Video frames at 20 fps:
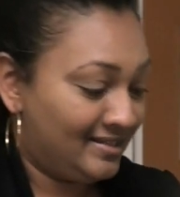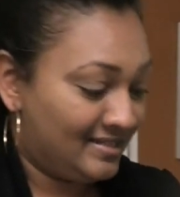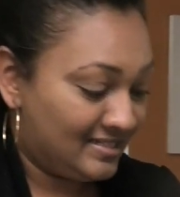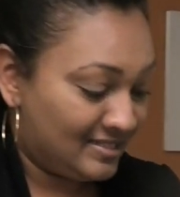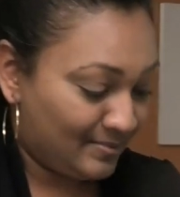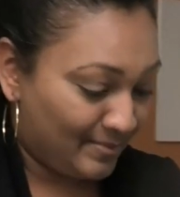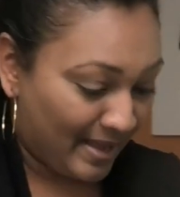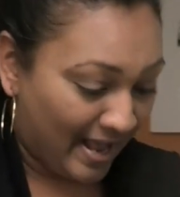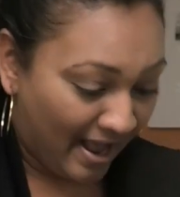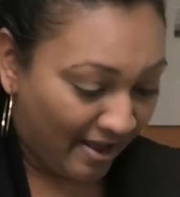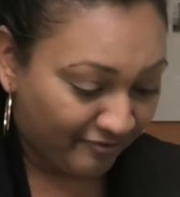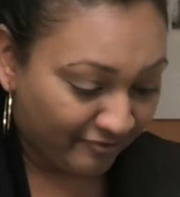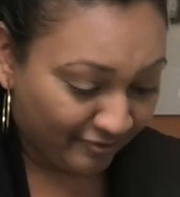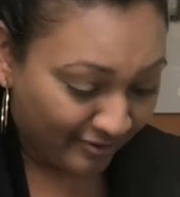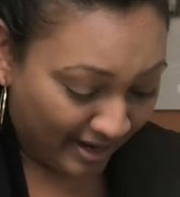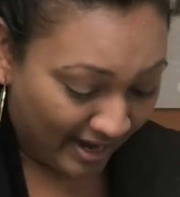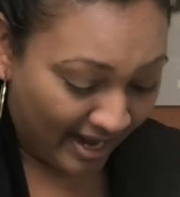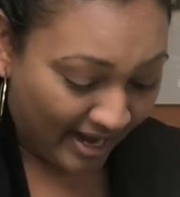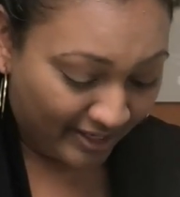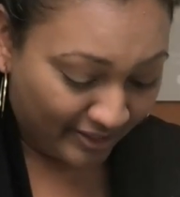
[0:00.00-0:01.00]
So we have
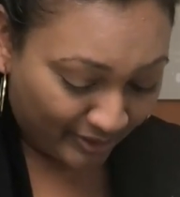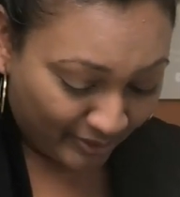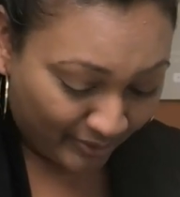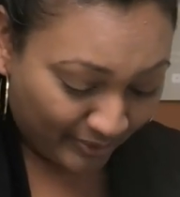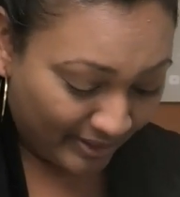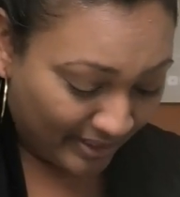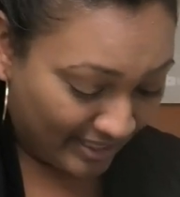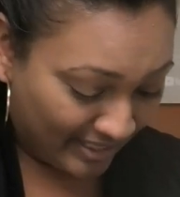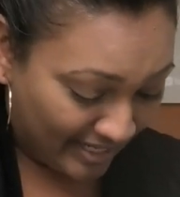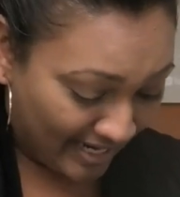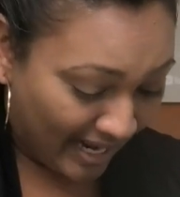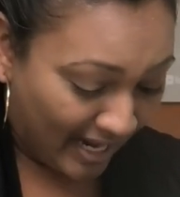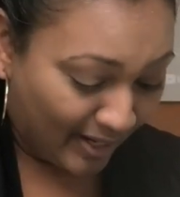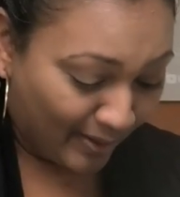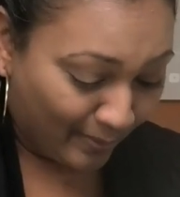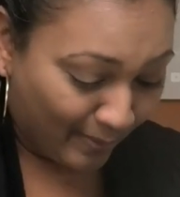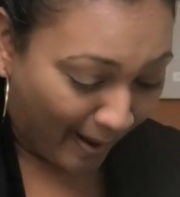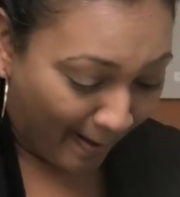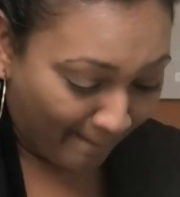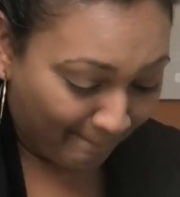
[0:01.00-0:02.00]
red, green,
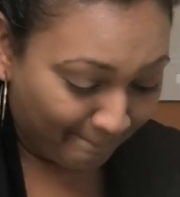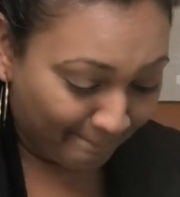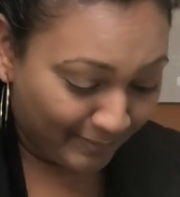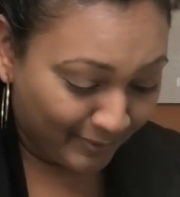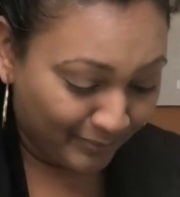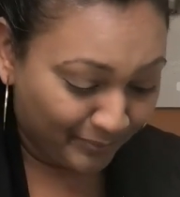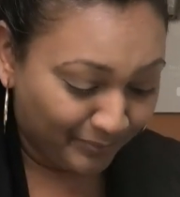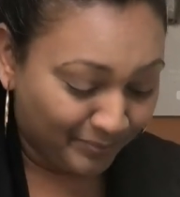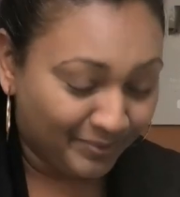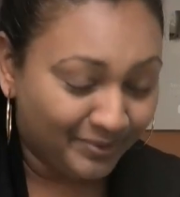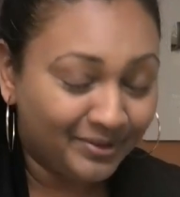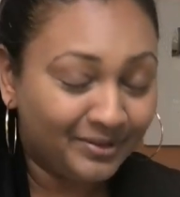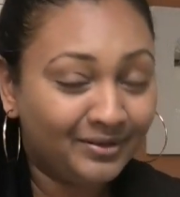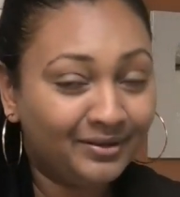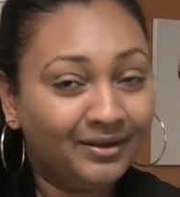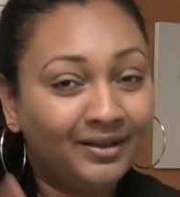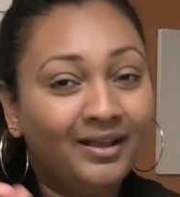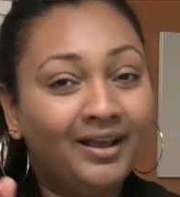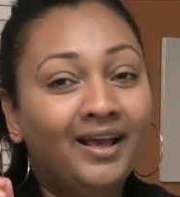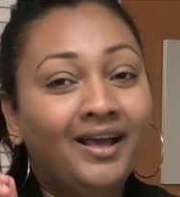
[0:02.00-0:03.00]
yellow, and blue.
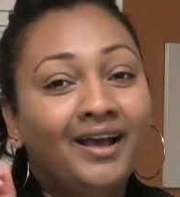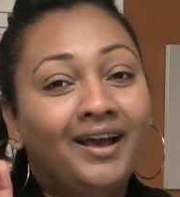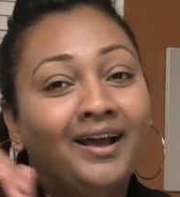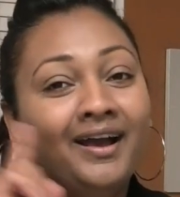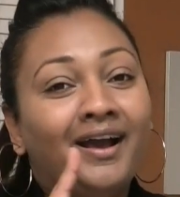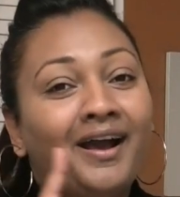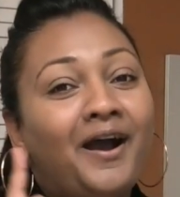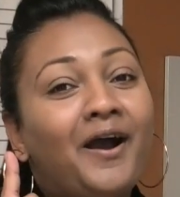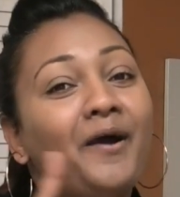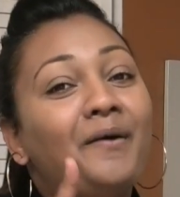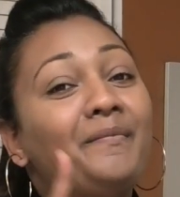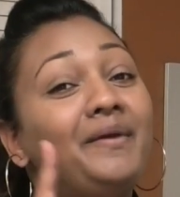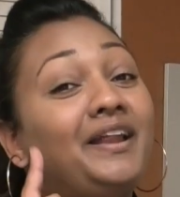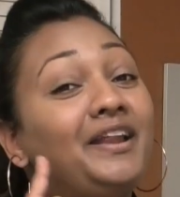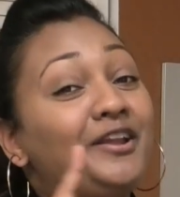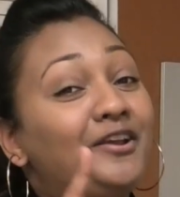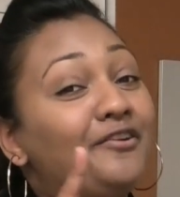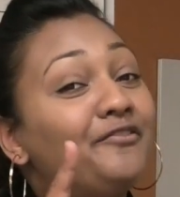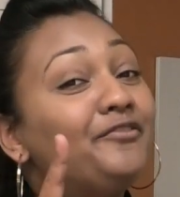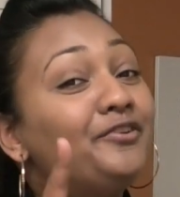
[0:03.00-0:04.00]
How
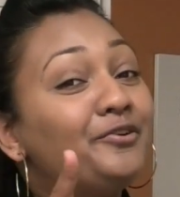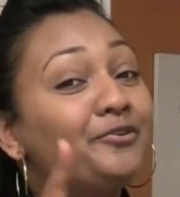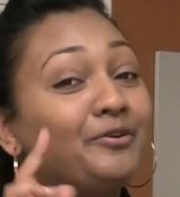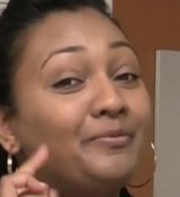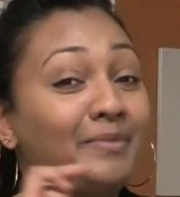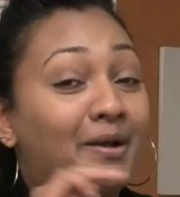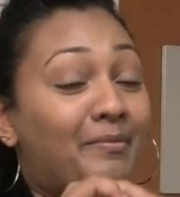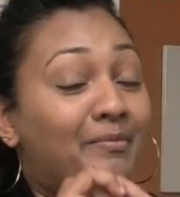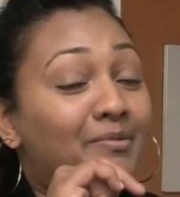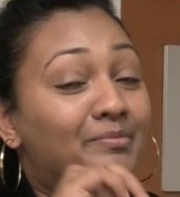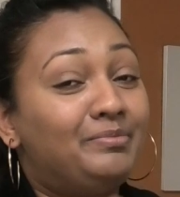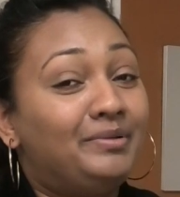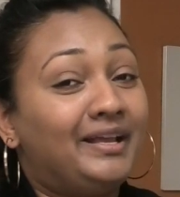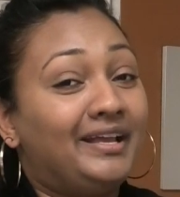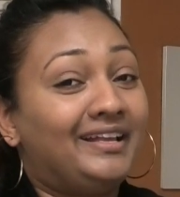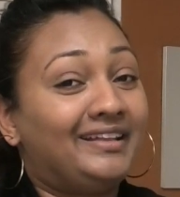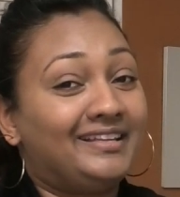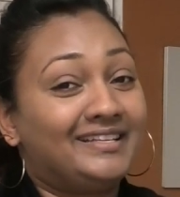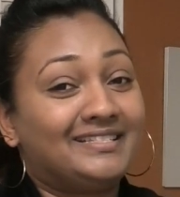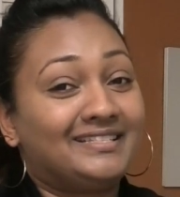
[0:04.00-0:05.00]
many of you remember
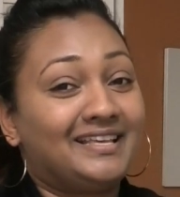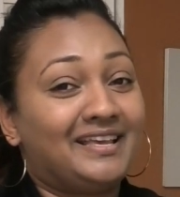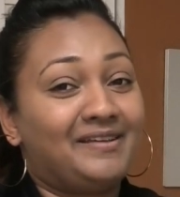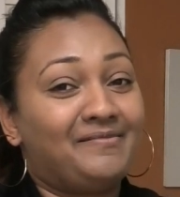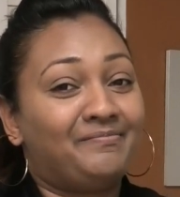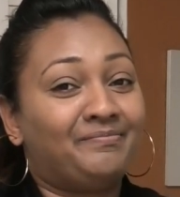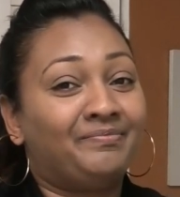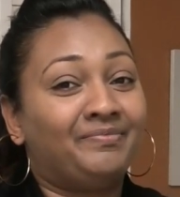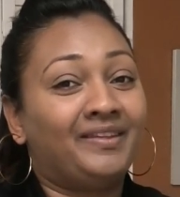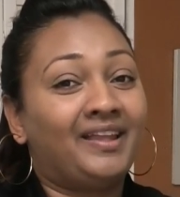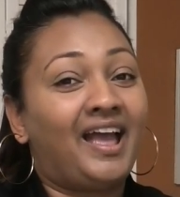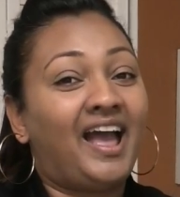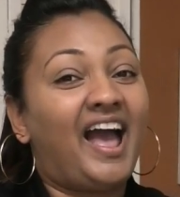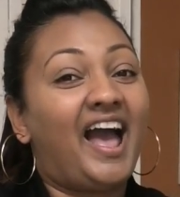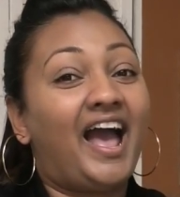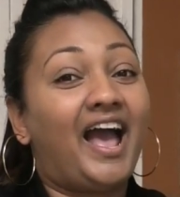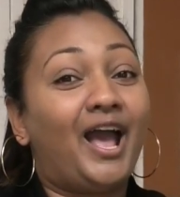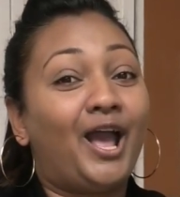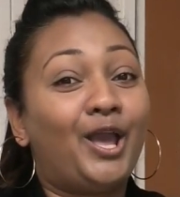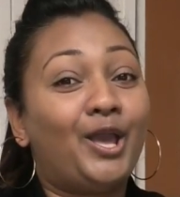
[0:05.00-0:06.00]
playing this game?
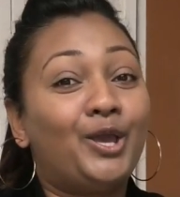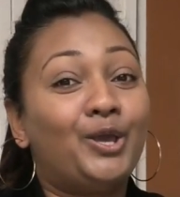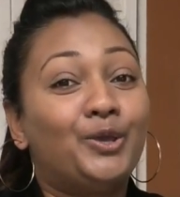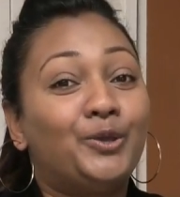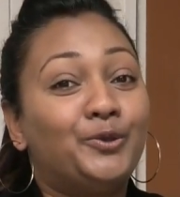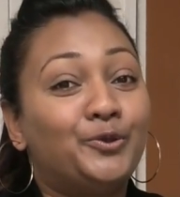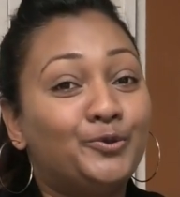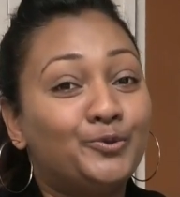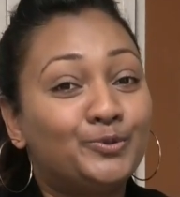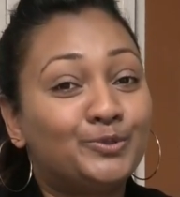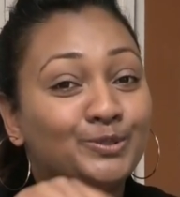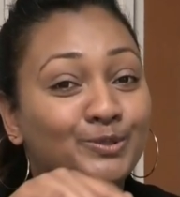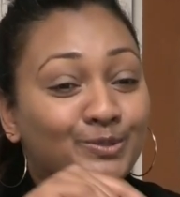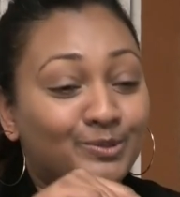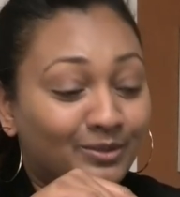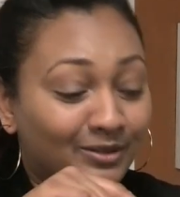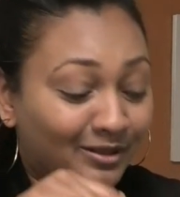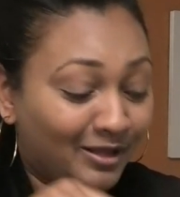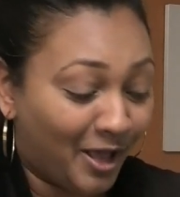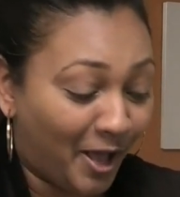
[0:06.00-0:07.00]
I used to
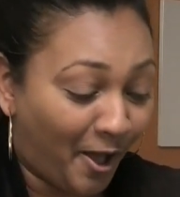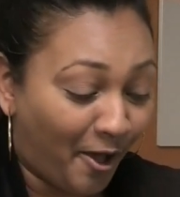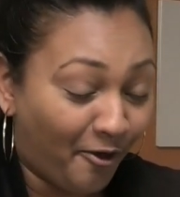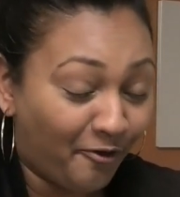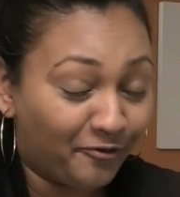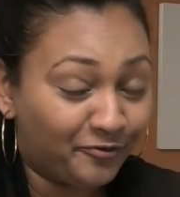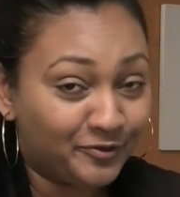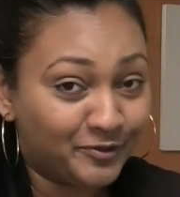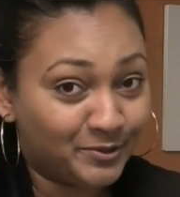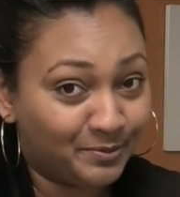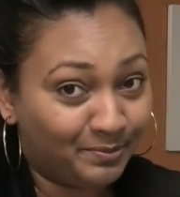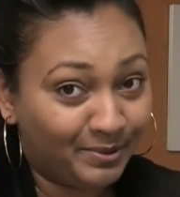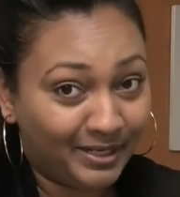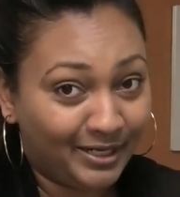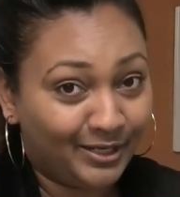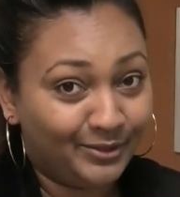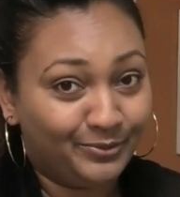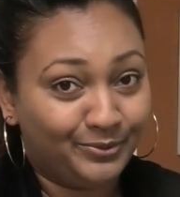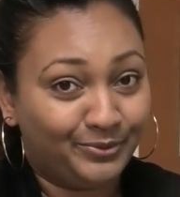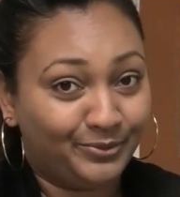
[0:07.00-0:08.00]
love to
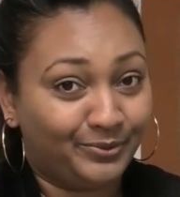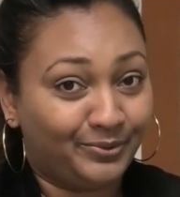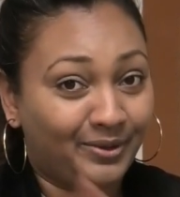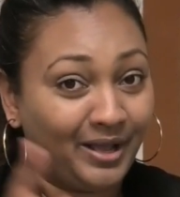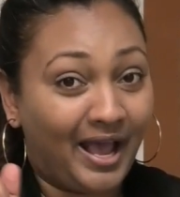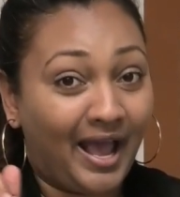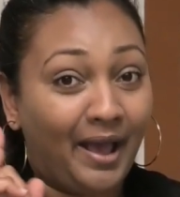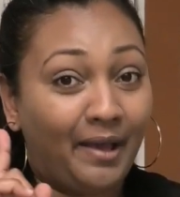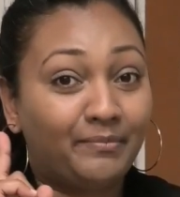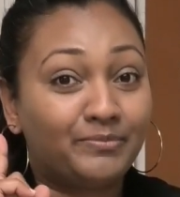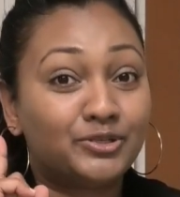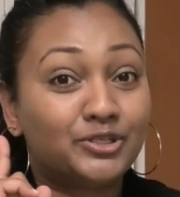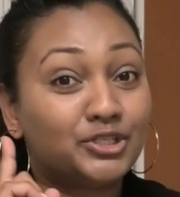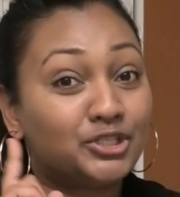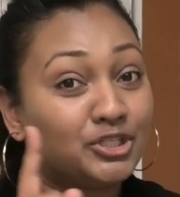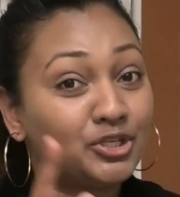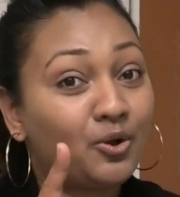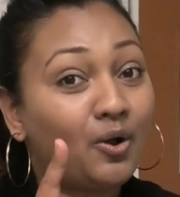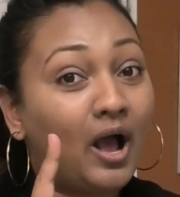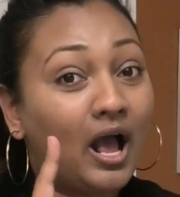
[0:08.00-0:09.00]
play Ludo. I'm
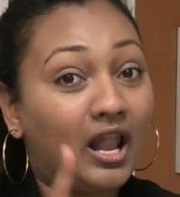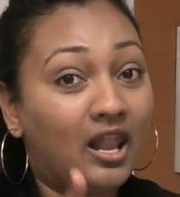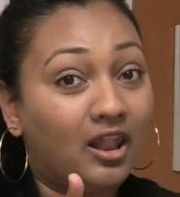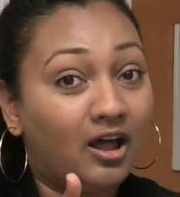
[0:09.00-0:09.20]
sure a